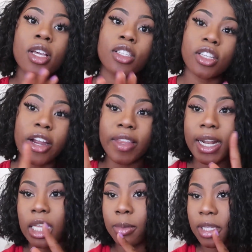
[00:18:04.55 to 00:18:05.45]
Sorry that
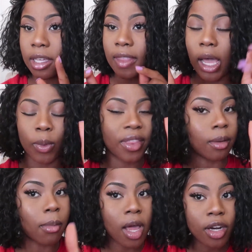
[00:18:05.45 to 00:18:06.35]
I keep looking that way. The
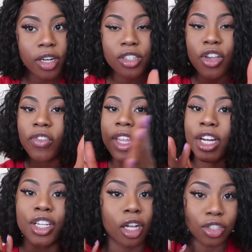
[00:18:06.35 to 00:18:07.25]
monitor's over
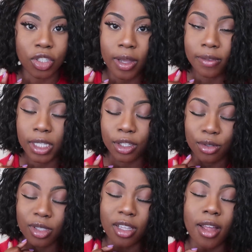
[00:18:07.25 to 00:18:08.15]
there. Y'all just gonna have to get
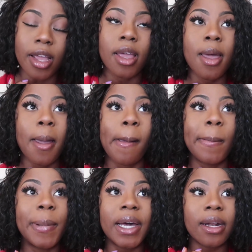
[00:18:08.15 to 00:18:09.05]
used to that.
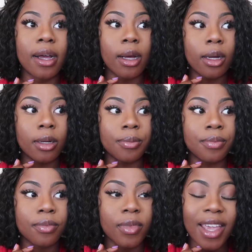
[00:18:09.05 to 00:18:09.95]
But
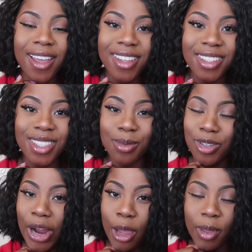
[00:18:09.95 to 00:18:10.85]
yeah,
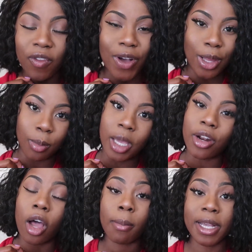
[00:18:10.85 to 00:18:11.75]
subscribe and follow me
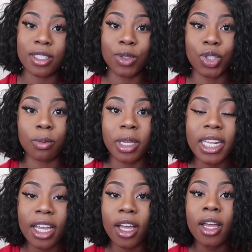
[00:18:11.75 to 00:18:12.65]
on all my social
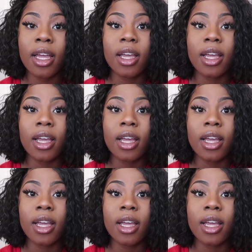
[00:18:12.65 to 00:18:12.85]
media.